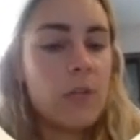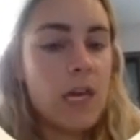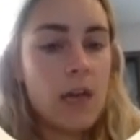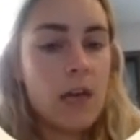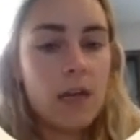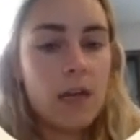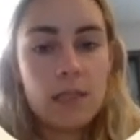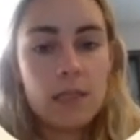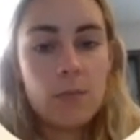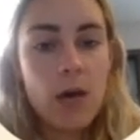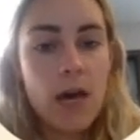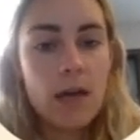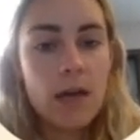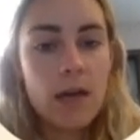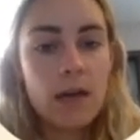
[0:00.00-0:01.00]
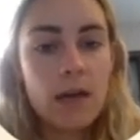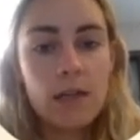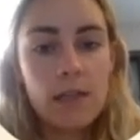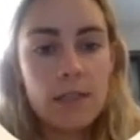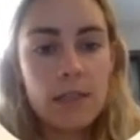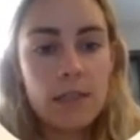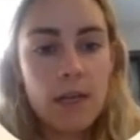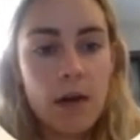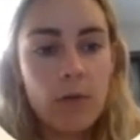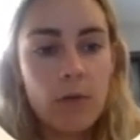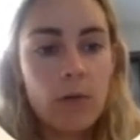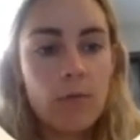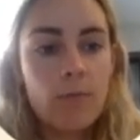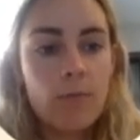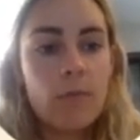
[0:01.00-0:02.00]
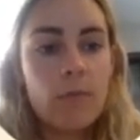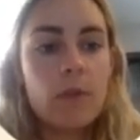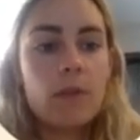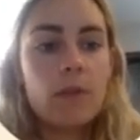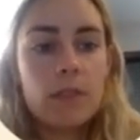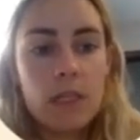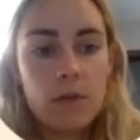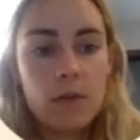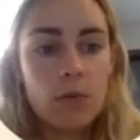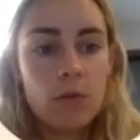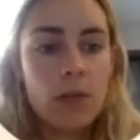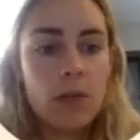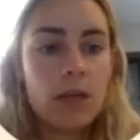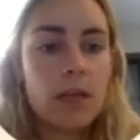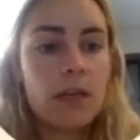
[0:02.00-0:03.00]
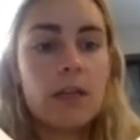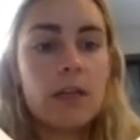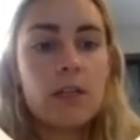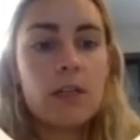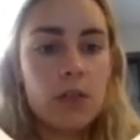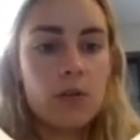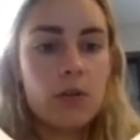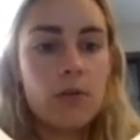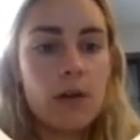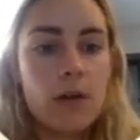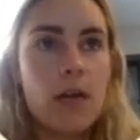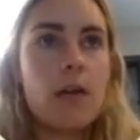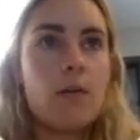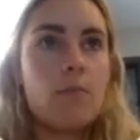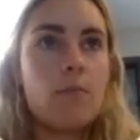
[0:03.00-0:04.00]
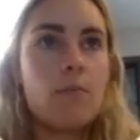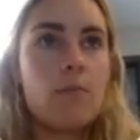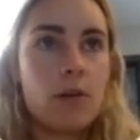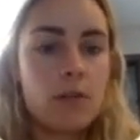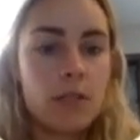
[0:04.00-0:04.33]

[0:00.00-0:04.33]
getting into bed at a decent hour, the teen will then get into a better